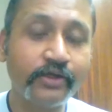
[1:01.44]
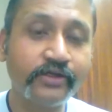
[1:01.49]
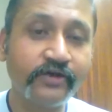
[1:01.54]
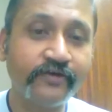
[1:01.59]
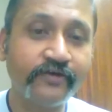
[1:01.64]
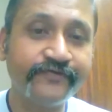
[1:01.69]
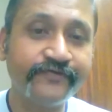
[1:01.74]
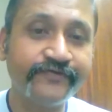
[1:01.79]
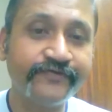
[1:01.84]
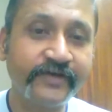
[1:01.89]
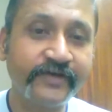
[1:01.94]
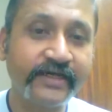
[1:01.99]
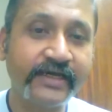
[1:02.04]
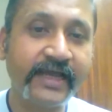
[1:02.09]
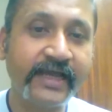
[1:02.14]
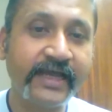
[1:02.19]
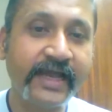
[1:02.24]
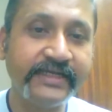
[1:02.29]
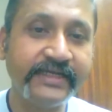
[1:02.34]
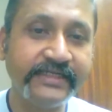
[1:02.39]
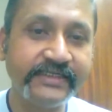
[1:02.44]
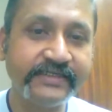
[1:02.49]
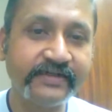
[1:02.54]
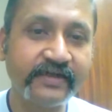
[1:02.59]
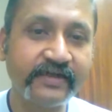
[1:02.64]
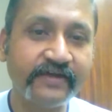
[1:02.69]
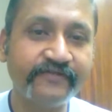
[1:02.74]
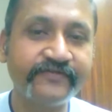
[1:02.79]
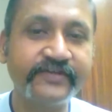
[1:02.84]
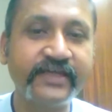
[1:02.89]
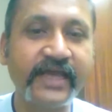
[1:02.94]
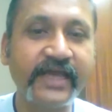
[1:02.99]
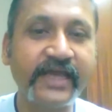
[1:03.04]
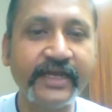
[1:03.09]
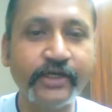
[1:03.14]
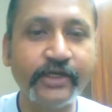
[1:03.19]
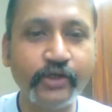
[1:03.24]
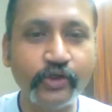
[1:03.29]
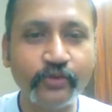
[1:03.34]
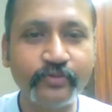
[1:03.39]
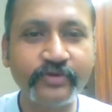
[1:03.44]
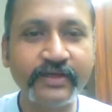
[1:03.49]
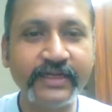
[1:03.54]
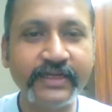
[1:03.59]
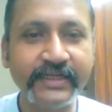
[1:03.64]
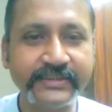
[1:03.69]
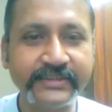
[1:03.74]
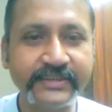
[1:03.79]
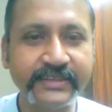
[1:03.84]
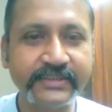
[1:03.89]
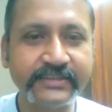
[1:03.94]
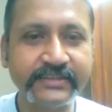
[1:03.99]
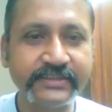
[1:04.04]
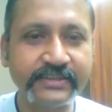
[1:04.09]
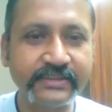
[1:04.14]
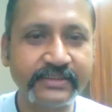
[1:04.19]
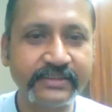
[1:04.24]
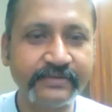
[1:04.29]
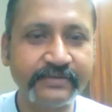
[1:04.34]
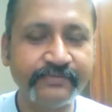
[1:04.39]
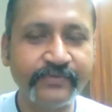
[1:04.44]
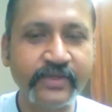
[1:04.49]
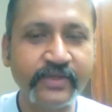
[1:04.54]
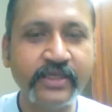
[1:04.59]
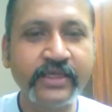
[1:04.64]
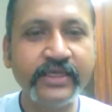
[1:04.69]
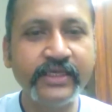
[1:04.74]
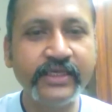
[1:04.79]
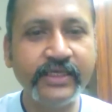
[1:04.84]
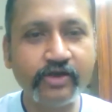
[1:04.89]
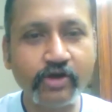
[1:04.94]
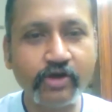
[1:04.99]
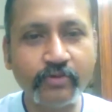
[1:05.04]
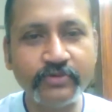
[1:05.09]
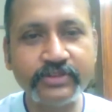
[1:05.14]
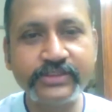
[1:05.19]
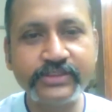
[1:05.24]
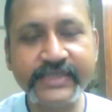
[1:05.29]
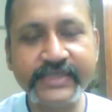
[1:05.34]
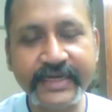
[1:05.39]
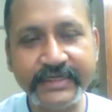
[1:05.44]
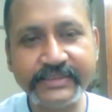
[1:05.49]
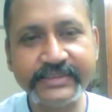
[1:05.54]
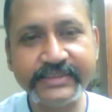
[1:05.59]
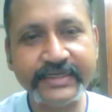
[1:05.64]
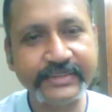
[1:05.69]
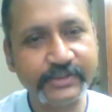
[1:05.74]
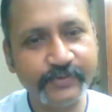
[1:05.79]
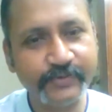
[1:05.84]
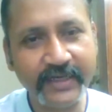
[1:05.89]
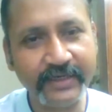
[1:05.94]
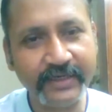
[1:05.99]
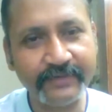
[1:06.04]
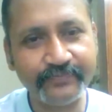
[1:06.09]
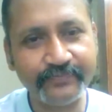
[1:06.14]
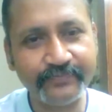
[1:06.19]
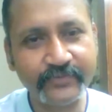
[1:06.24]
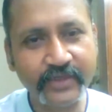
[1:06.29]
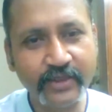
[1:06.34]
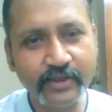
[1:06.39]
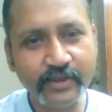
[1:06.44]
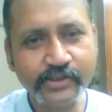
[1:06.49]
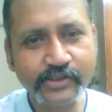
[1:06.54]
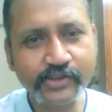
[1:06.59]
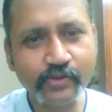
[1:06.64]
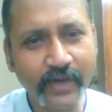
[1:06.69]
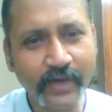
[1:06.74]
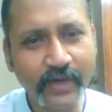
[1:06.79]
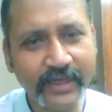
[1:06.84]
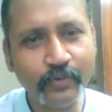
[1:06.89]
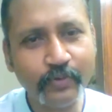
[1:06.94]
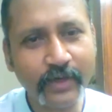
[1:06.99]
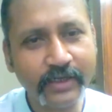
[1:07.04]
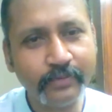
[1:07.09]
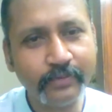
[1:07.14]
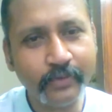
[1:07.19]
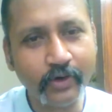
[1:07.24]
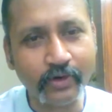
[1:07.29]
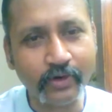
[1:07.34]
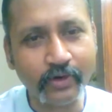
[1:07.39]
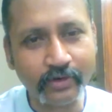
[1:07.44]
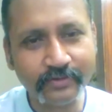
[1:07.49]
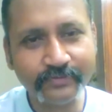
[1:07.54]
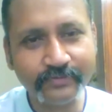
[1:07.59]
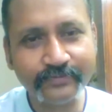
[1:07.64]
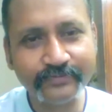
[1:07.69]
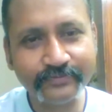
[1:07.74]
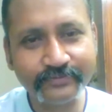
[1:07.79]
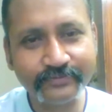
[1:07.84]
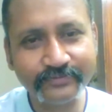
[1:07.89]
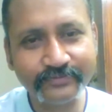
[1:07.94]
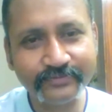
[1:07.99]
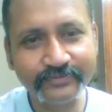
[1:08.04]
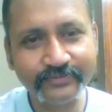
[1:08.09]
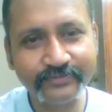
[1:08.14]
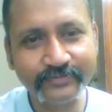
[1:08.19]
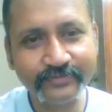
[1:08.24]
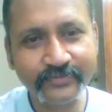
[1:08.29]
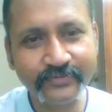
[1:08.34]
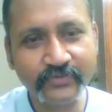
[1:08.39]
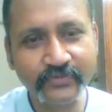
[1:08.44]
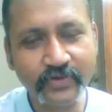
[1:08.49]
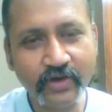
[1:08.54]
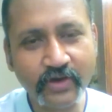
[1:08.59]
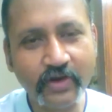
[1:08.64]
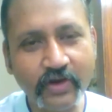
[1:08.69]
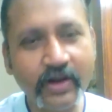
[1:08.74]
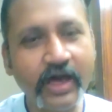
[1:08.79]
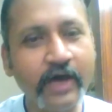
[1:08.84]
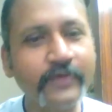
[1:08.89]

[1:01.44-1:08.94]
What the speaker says: of handicraft, handloom related e-commerce sites as well. So why one more? Or how